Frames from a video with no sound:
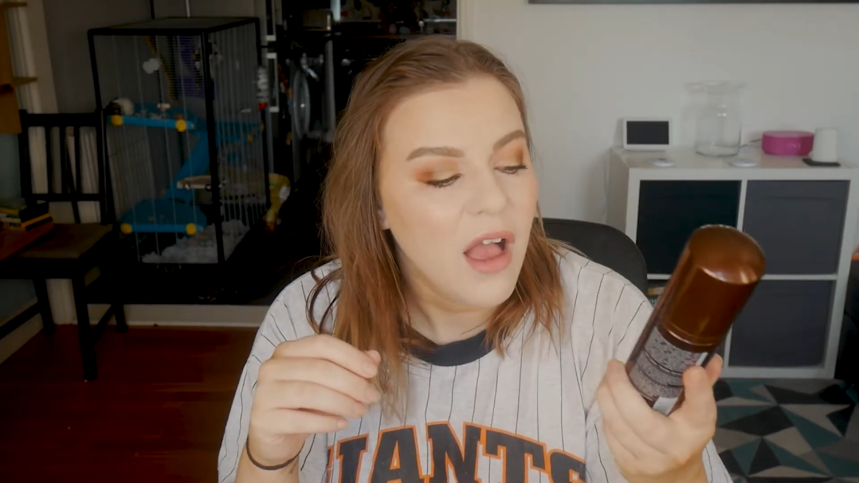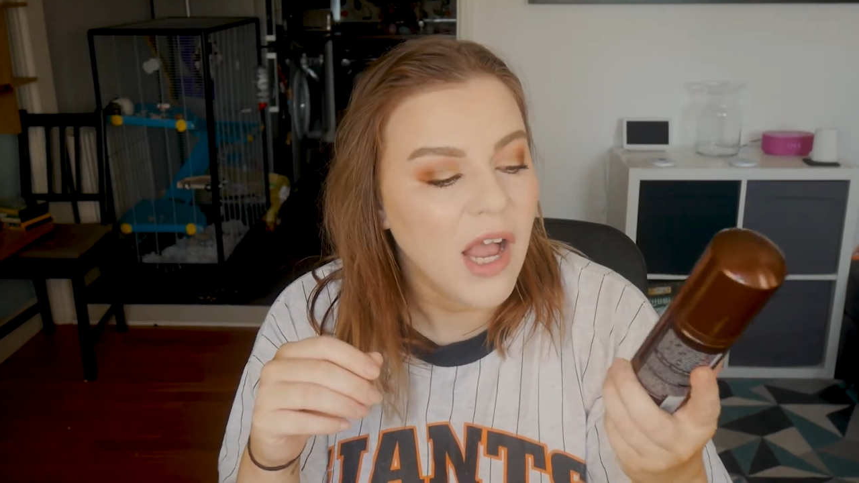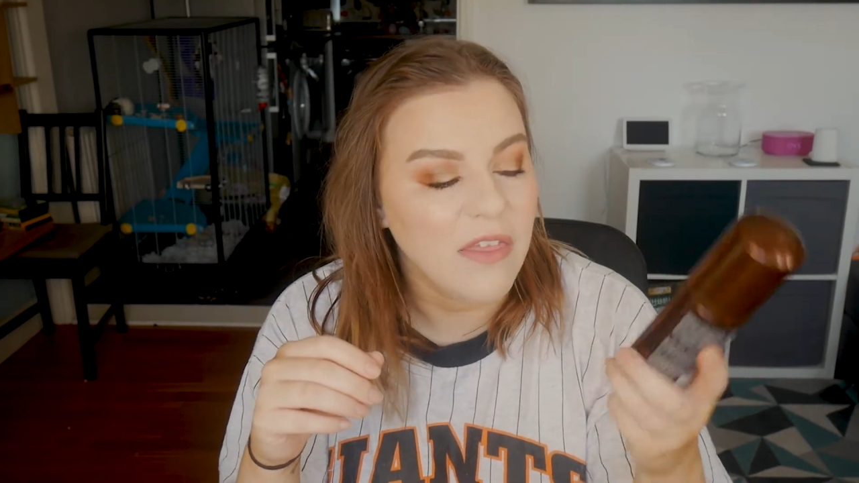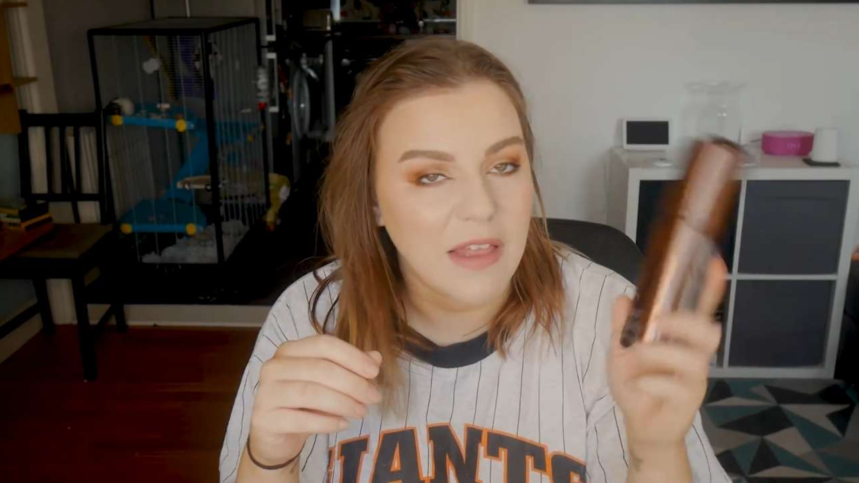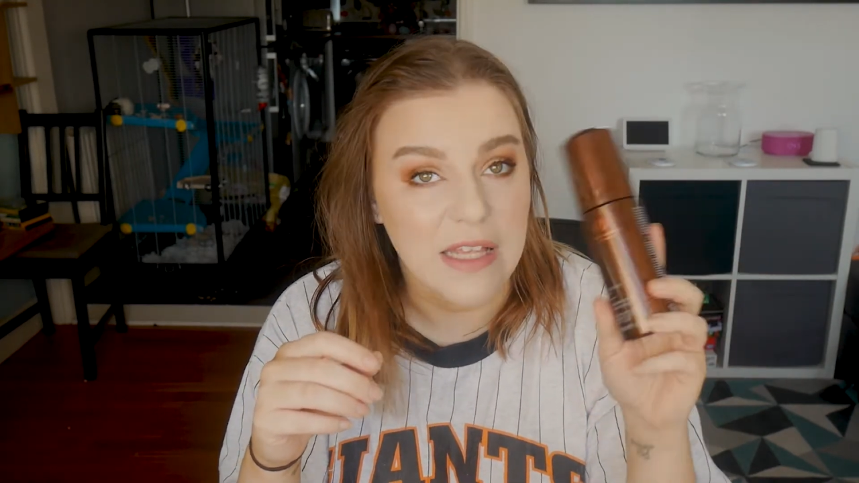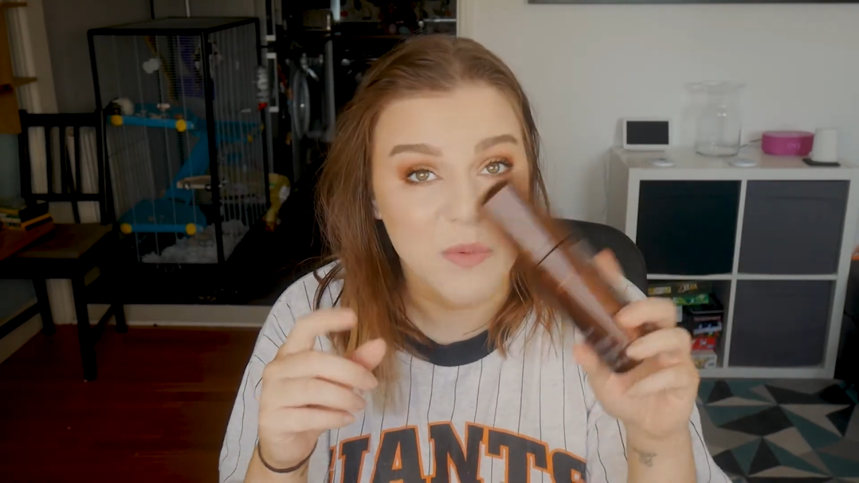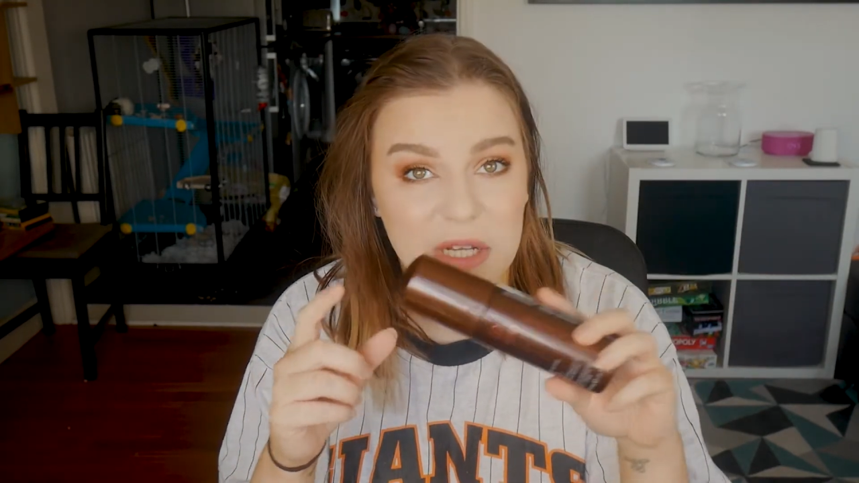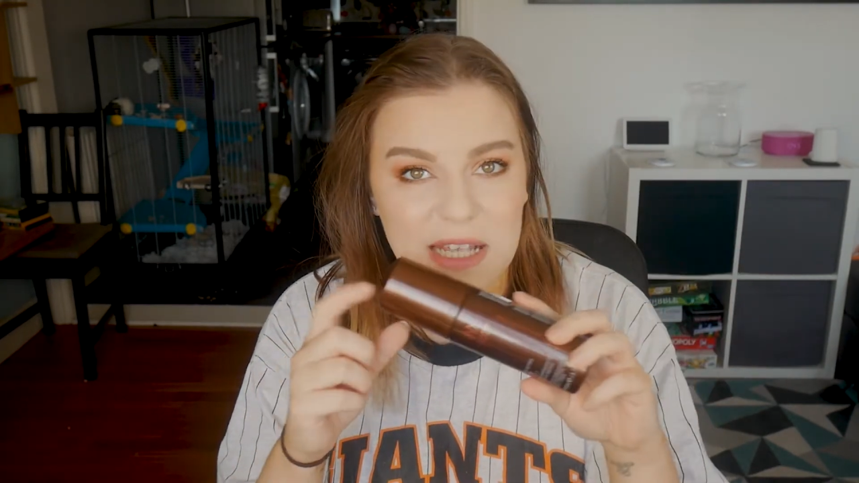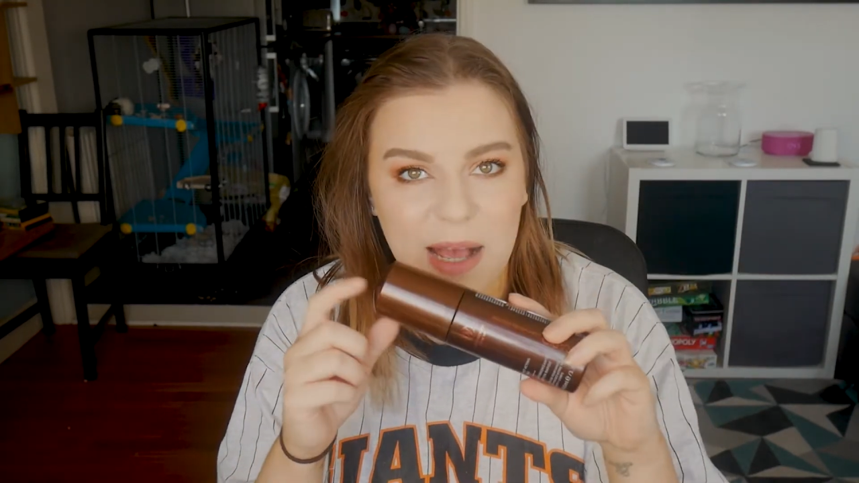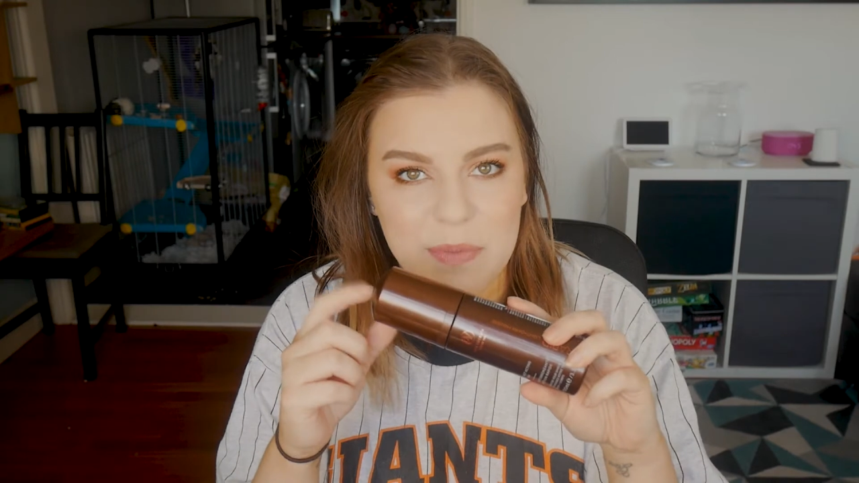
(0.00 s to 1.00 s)
I think this one
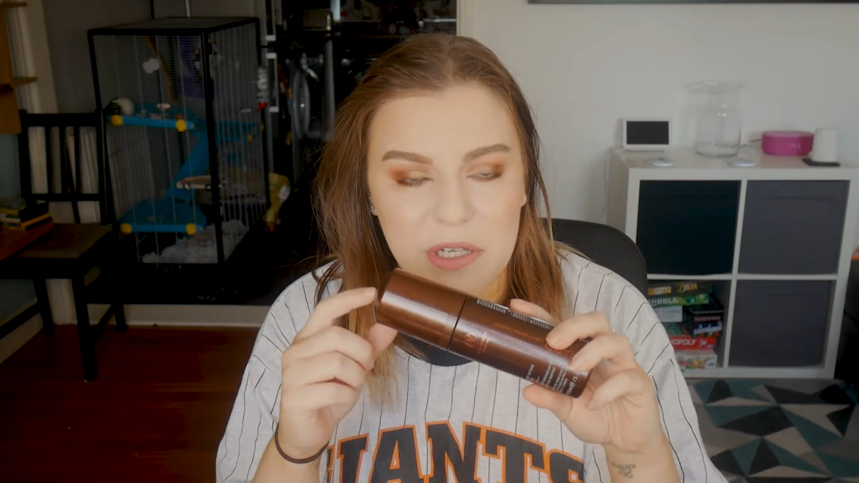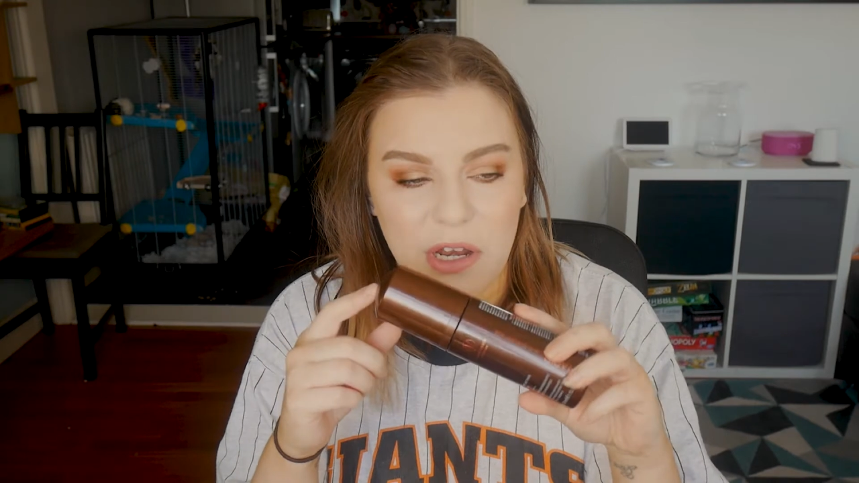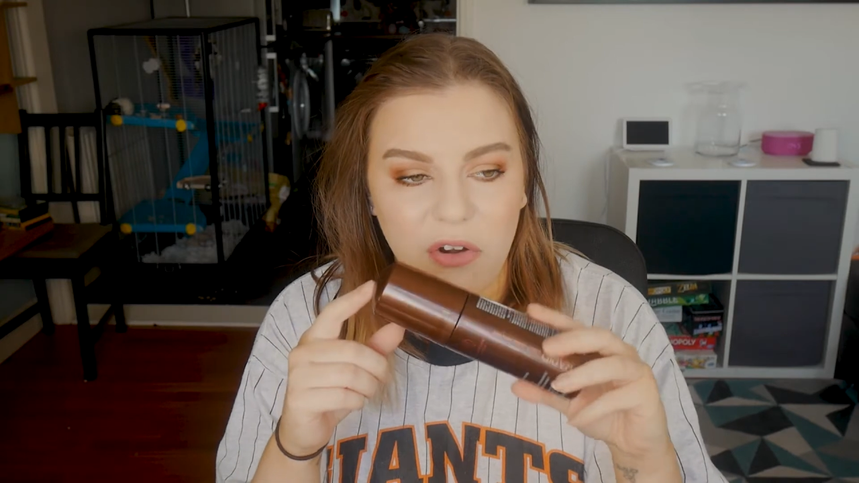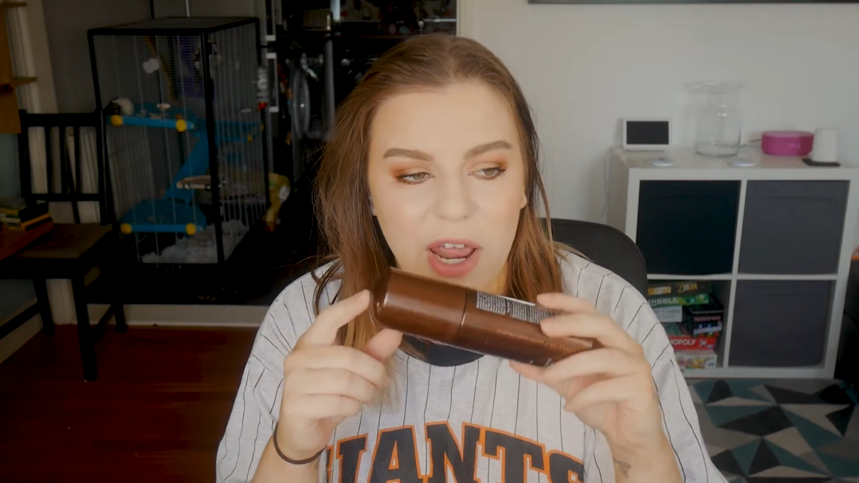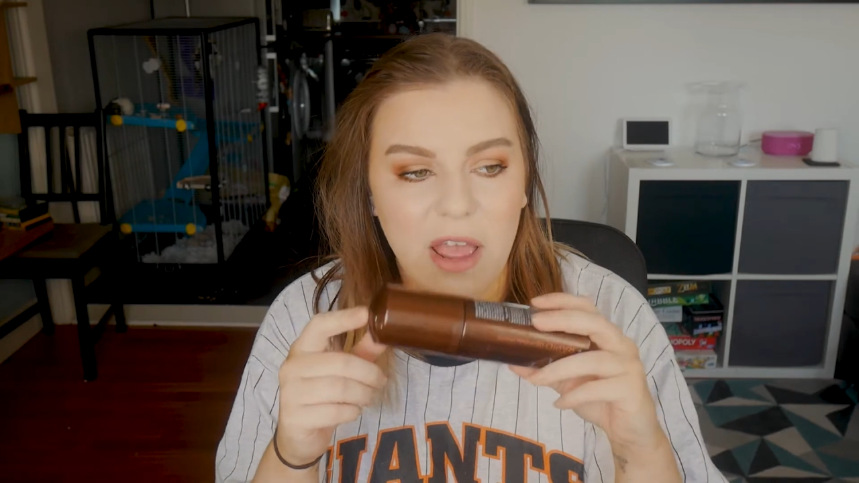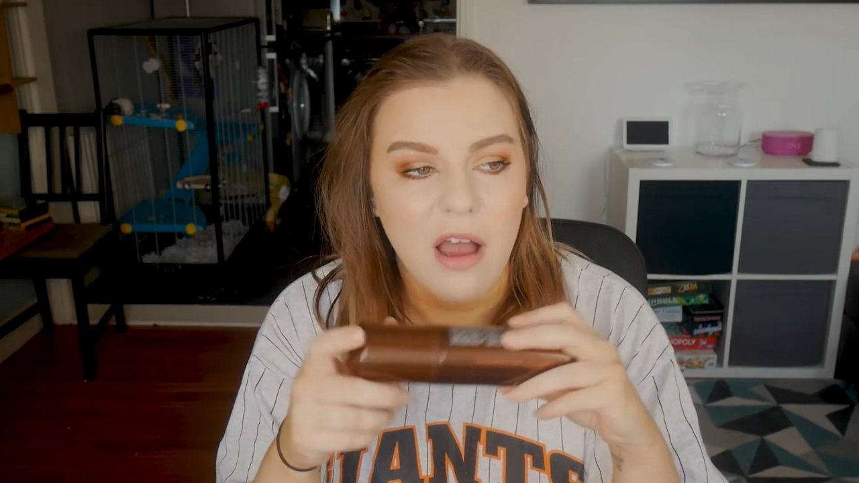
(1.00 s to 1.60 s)
is absolutely great.